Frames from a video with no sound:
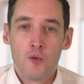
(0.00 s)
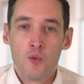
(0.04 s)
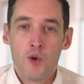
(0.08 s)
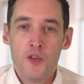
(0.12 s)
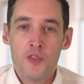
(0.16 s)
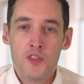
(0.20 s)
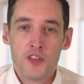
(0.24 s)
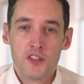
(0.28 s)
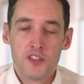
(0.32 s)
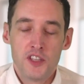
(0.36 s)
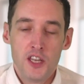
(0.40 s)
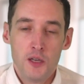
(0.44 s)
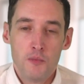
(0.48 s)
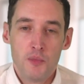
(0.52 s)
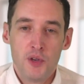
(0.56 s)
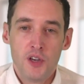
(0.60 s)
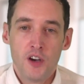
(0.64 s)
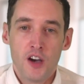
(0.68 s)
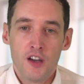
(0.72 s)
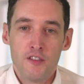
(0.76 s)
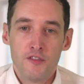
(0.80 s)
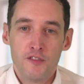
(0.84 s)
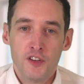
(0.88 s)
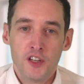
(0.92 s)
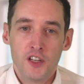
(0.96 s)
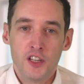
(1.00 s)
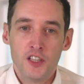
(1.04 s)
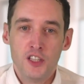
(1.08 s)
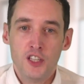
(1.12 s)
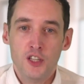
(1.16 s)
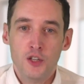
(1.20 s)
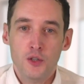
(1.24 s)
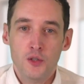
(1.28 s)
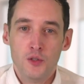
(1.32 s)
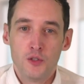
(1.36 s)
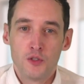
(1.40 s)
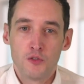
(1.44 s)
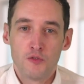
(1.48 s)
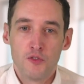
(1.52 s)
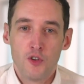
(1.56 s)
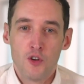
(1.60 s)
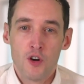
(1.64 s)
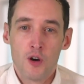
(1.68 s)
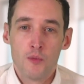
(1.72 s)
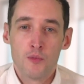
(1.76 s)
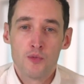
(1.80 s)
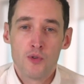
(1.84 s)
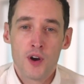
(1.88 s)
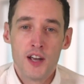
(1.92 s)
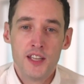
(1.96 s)
when the CPI figure used for
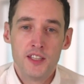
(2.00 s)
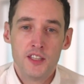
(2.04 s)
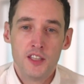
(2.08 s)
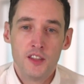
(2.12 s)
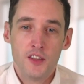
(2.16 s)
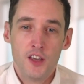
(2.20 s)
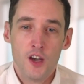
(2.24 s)
uprating